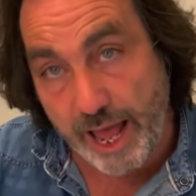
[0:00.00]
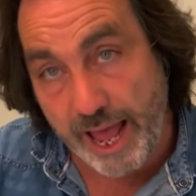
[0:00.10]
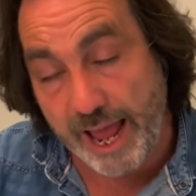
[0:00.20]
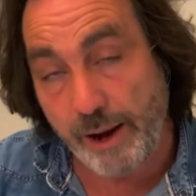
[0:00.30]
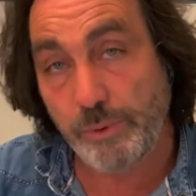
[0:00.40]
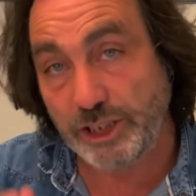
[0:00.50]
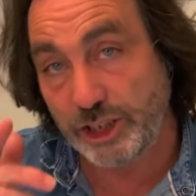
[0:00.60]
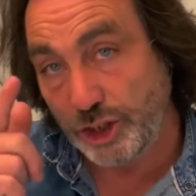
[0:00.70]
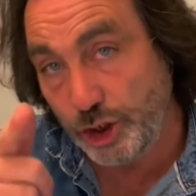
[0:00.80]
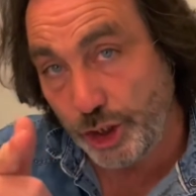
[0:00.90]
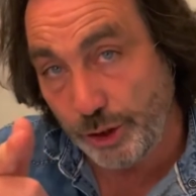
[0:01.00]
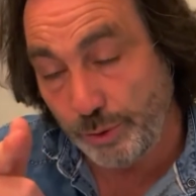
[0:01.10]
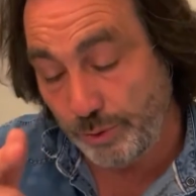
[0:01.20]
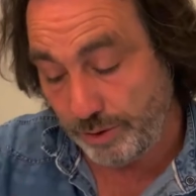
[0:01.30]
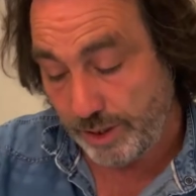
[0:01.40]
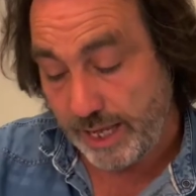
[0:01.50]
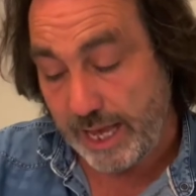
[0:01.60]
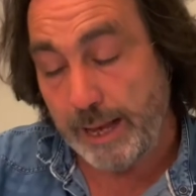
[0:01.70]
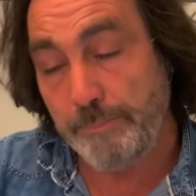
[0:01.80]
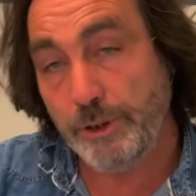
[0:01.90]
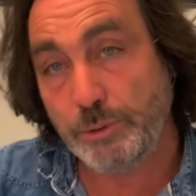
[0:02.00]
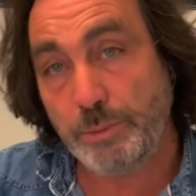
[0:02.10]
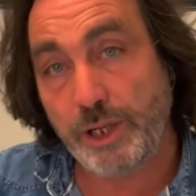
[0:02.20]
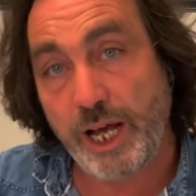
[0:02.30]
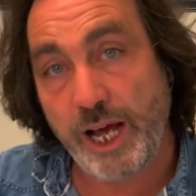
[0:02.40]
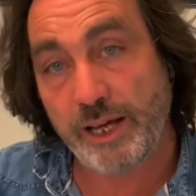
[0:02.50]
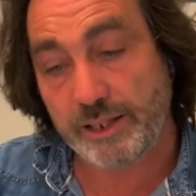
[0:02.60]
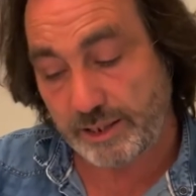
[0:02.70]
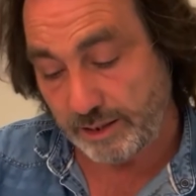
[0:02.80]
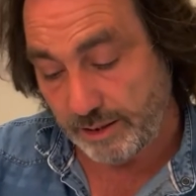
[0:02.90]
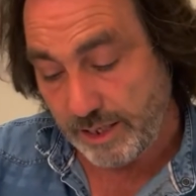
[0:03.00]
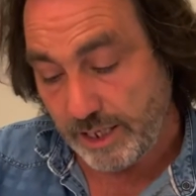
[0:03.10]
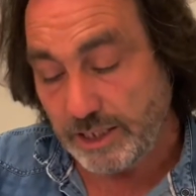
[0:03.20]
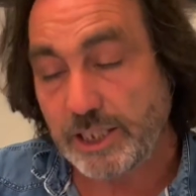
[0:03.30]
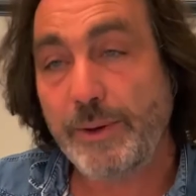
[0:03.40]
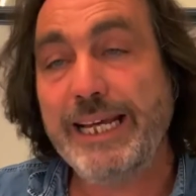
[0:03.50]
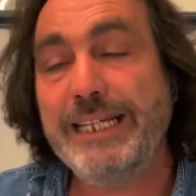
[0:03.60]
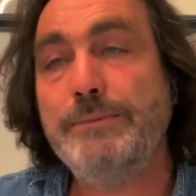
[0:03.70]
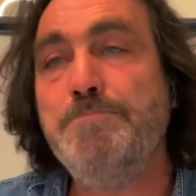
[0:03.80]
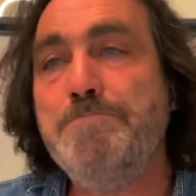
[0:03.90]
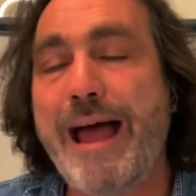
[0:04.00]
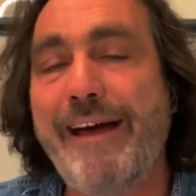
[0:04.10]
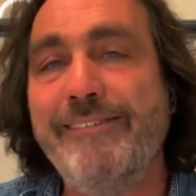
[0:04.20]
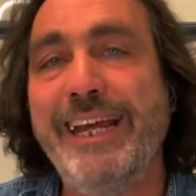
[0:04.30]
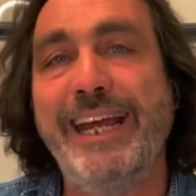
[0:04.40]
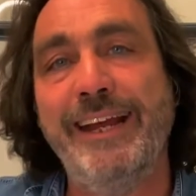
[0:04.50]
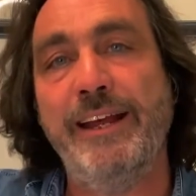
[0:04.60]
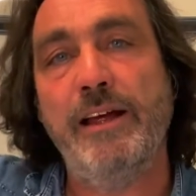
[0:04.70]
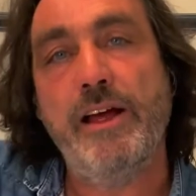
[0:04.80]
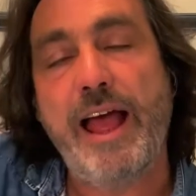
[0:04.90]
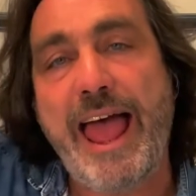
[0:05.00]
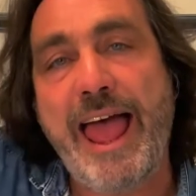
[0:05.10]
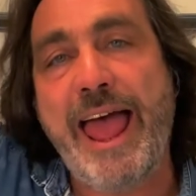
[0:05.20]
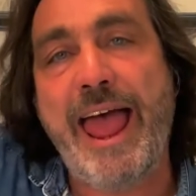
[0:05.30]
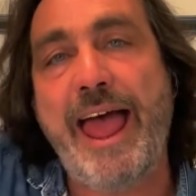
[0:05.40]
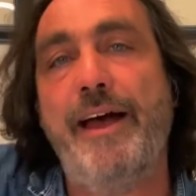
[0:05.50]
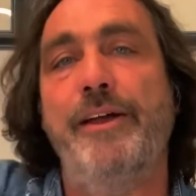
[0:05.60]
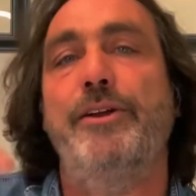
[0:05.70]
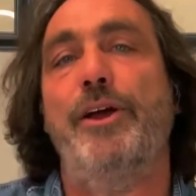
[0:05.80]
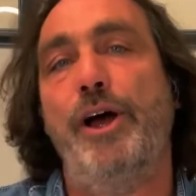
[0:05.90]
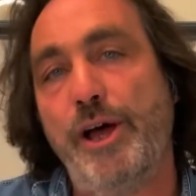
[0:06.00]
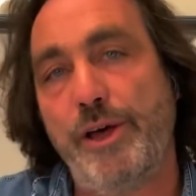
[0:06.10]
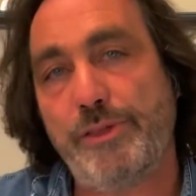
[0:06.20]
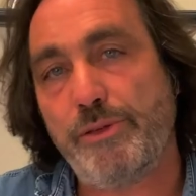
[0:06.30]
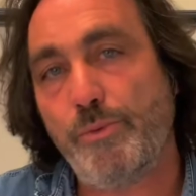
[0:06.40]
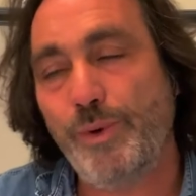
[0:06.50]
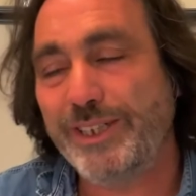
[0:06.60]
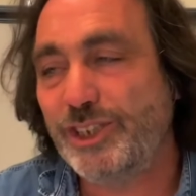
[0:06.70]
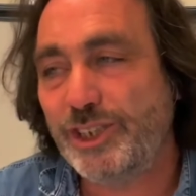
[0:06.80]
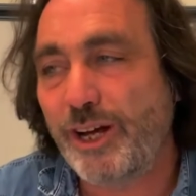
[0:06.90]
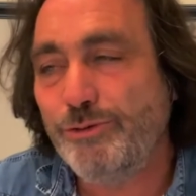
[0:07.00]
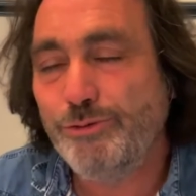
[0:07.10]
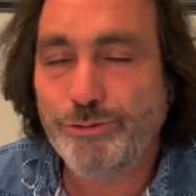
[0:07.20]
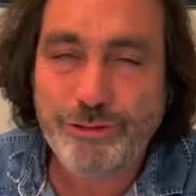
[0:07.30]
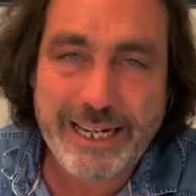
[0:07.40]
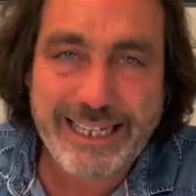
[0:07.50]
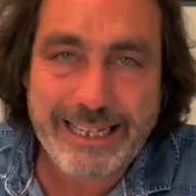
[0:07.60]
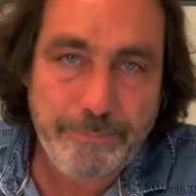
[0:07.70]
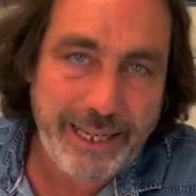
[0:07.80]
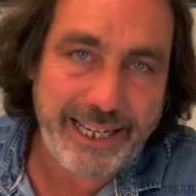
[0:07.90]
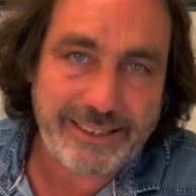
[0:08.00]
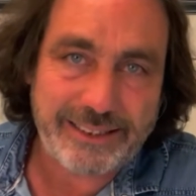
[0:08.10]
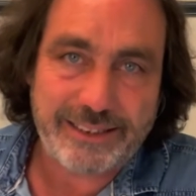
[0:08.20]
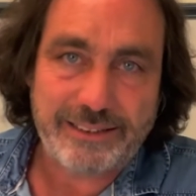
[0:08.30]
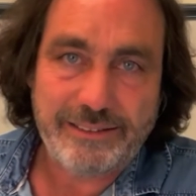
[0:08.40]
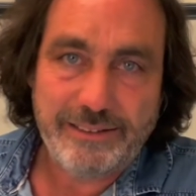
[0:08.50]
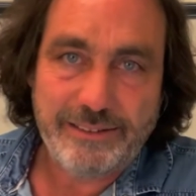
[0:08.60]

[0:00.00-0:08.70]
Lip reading: air, which is you, and mutable earth. So it is marrying air and earth, which don't really mix.